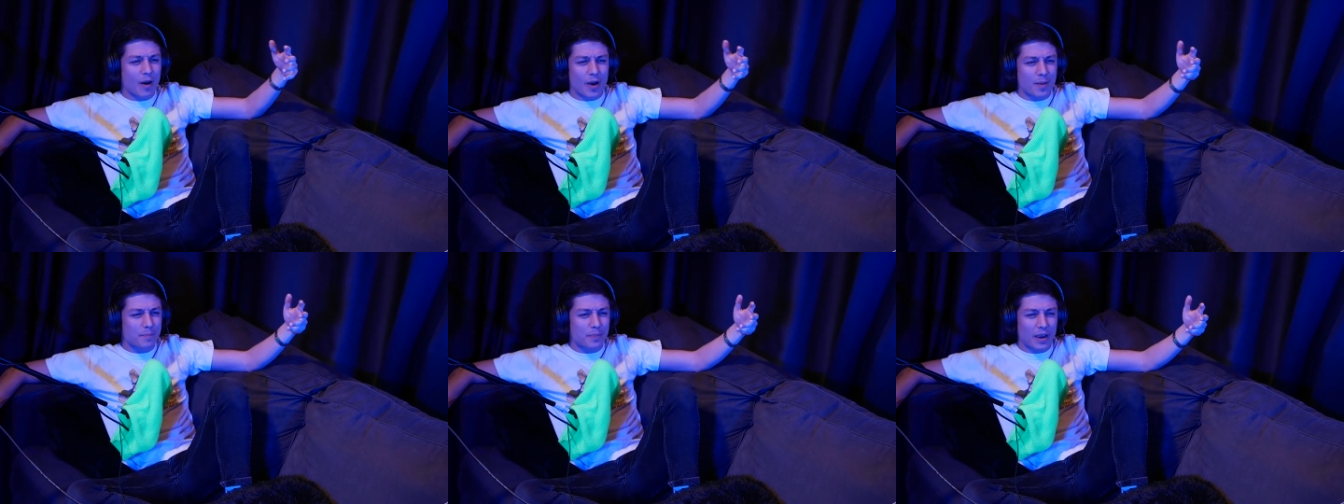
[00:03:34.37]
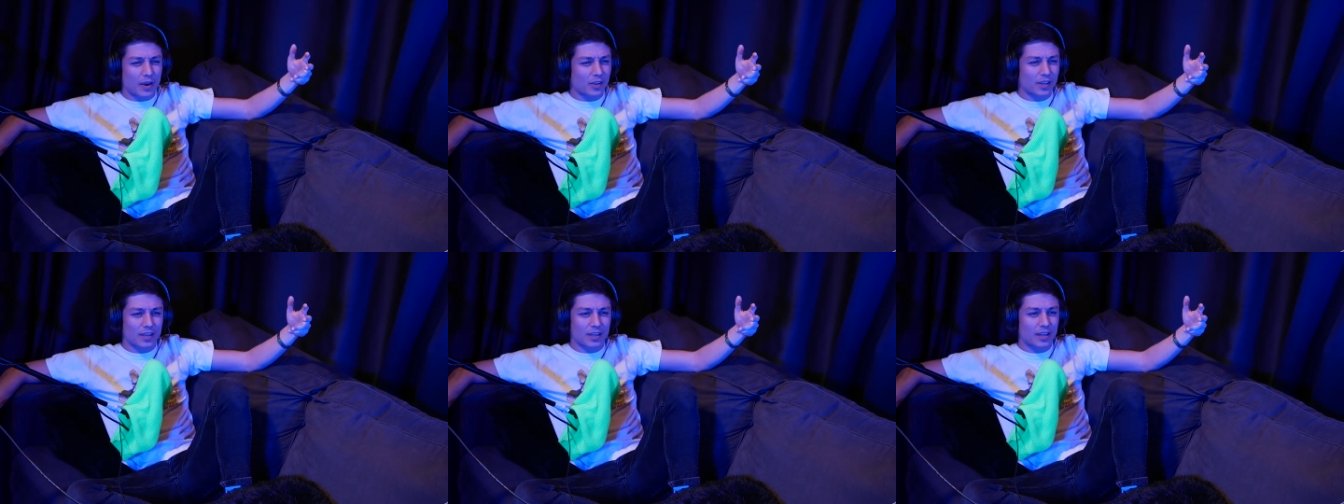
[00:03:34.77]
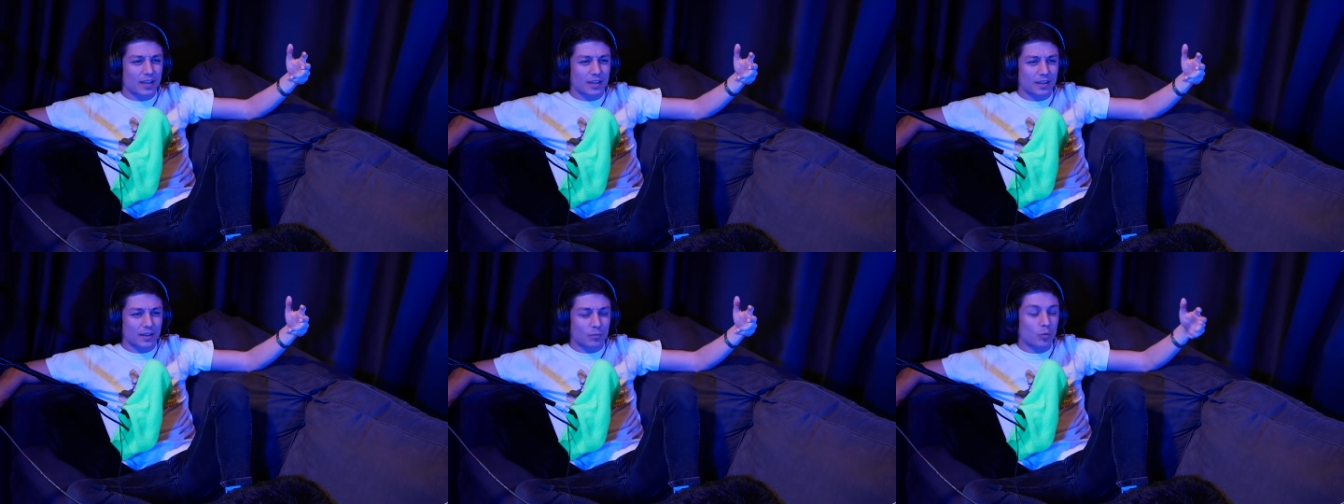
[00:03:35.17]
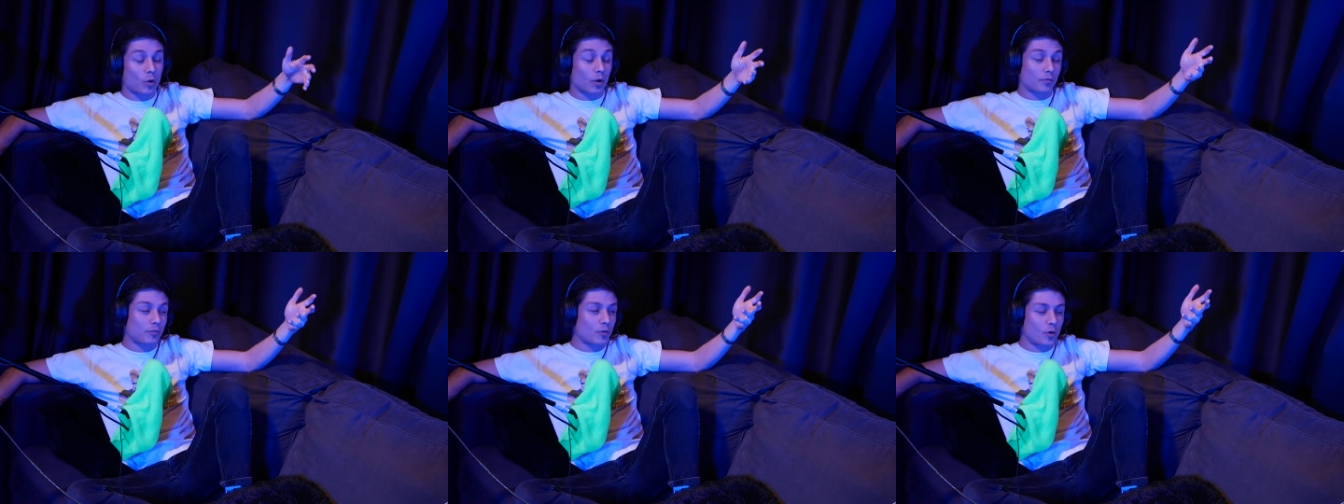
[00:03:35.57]
I barely. Well,
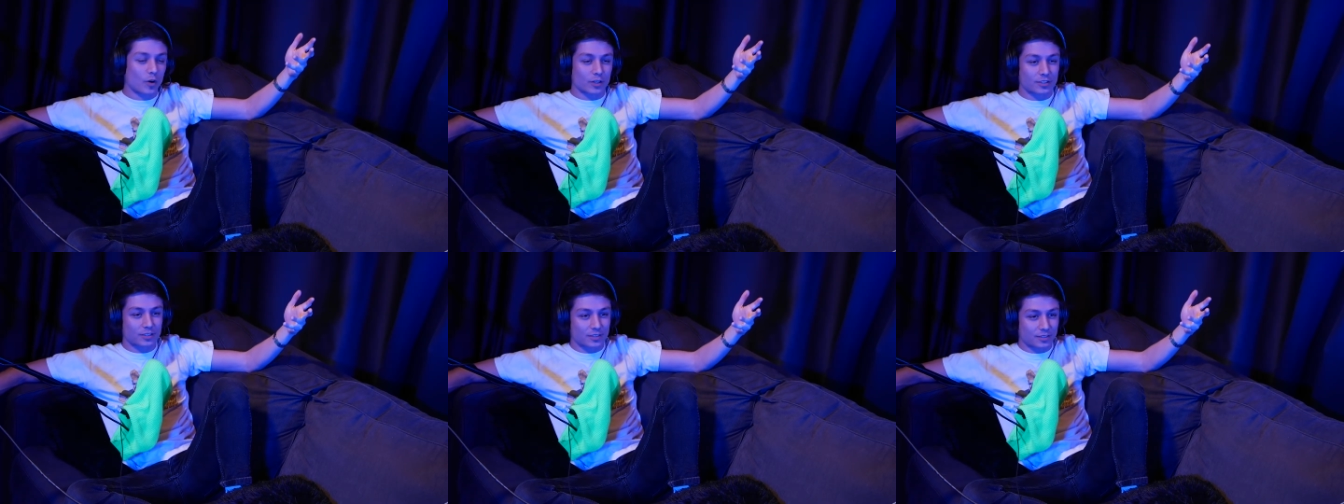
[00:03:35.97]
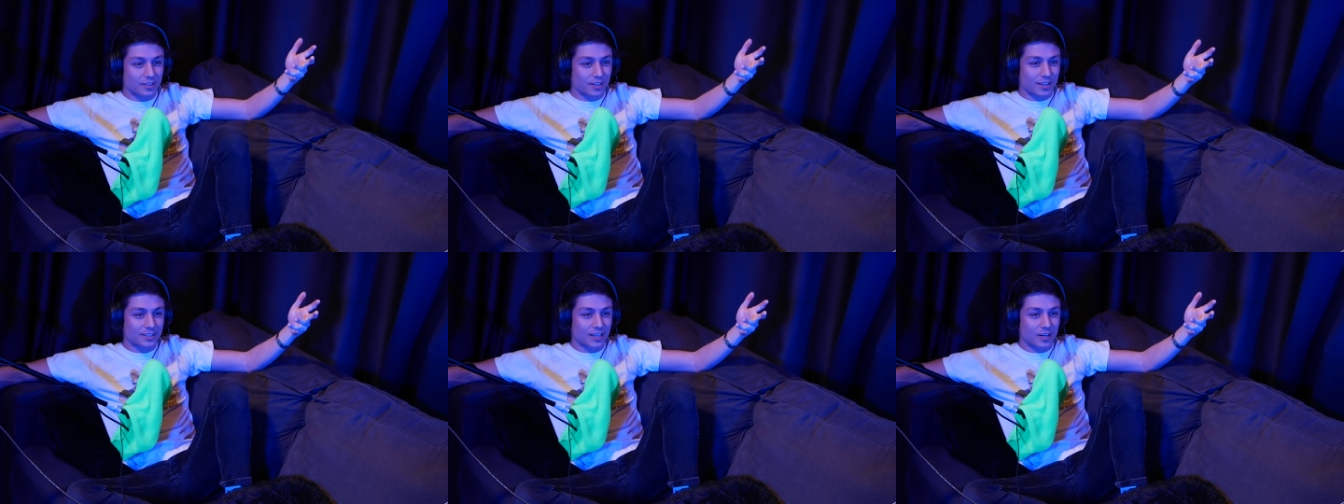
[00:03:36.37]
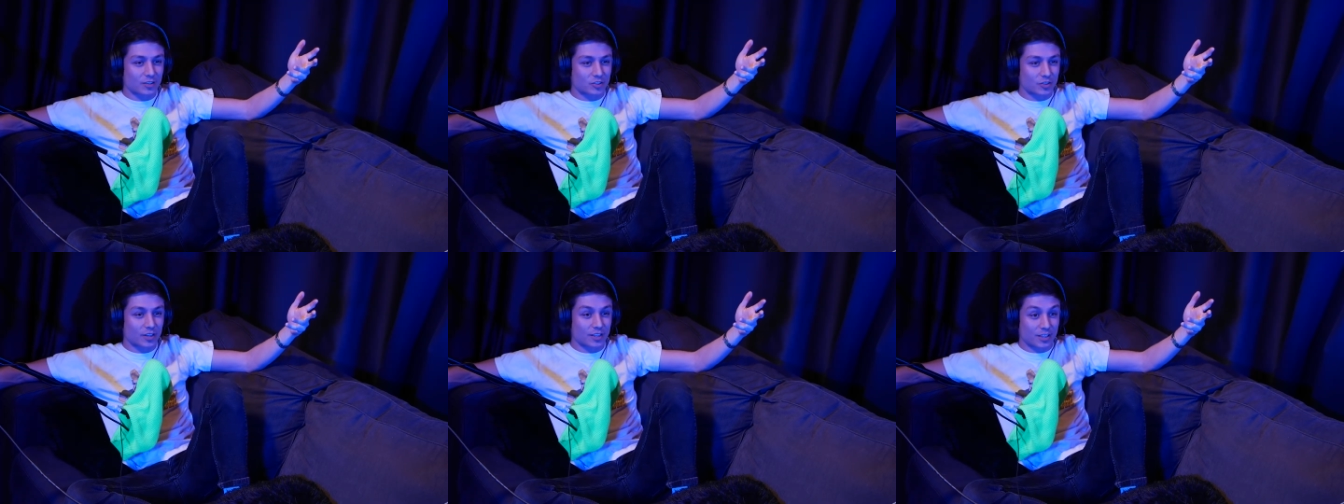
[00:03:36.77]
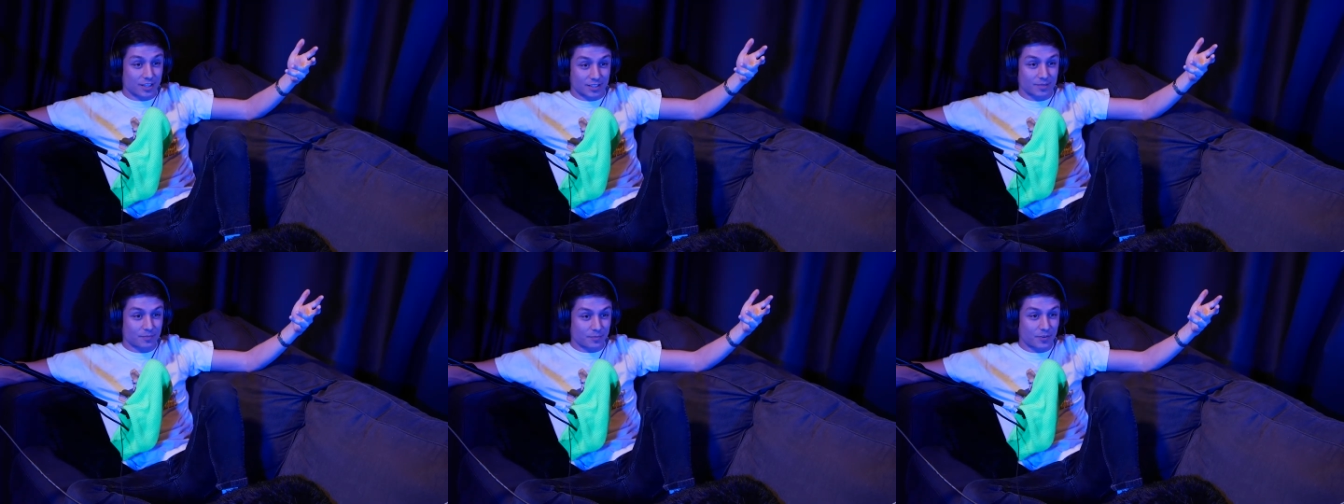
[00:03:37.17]
of course, because I don't drink. Because
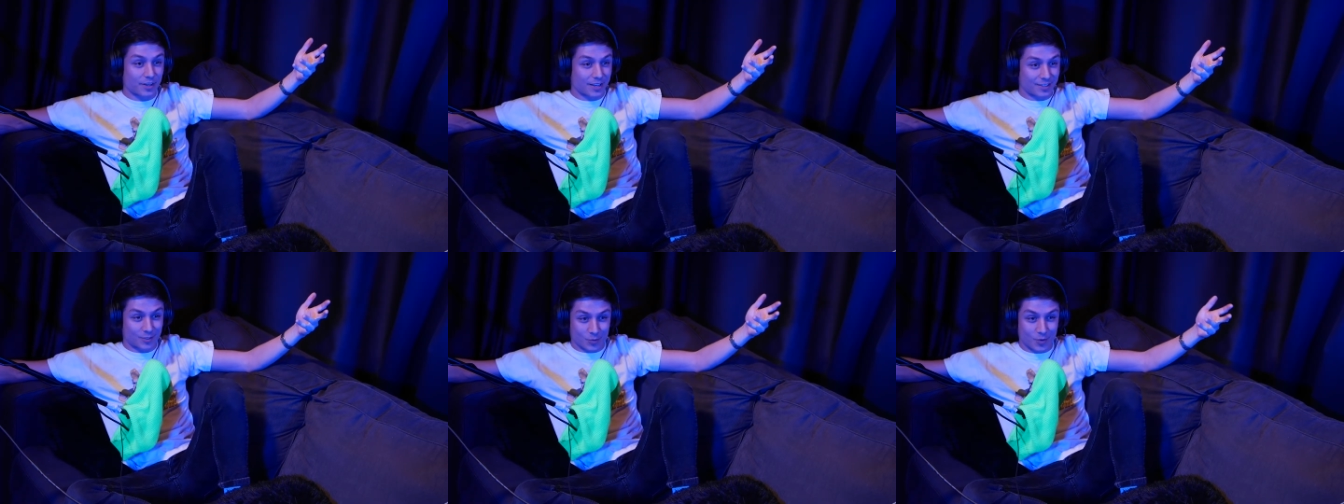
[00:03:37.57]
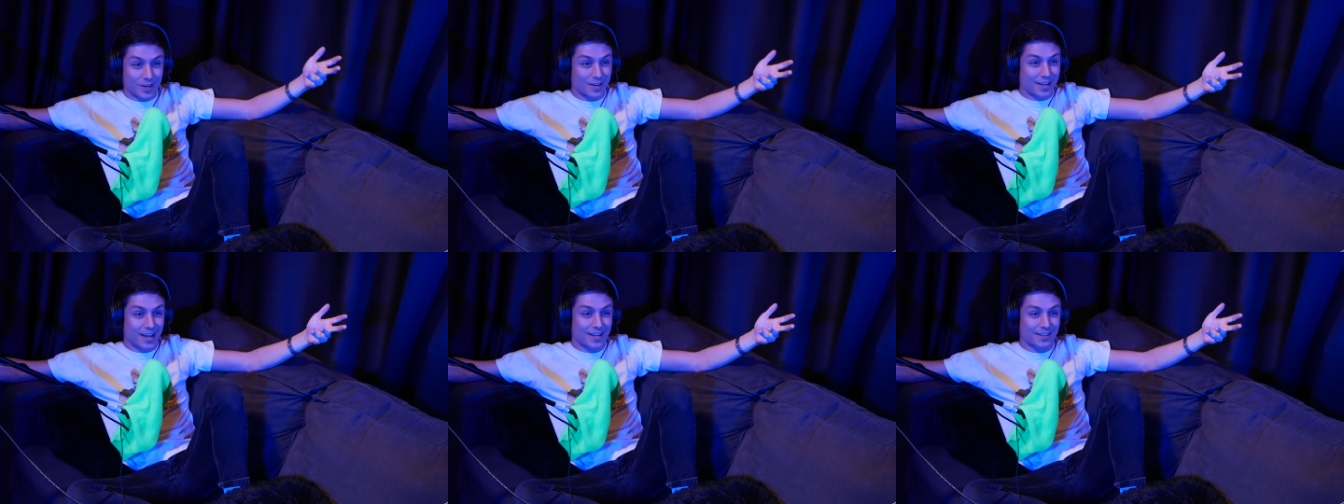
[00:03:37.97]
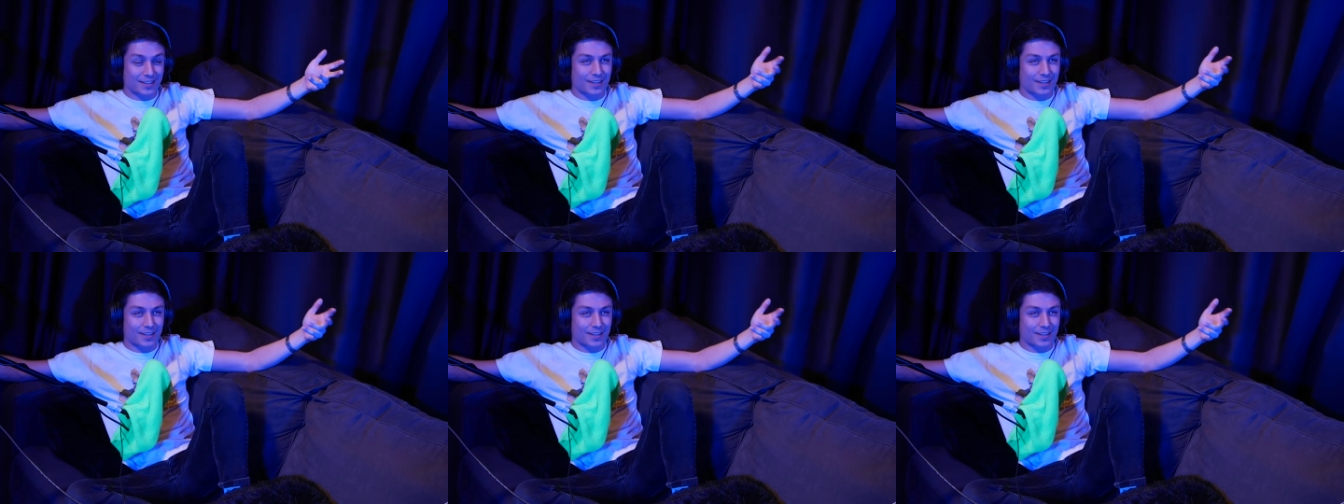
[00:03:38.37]
I'm fucking twenty diet.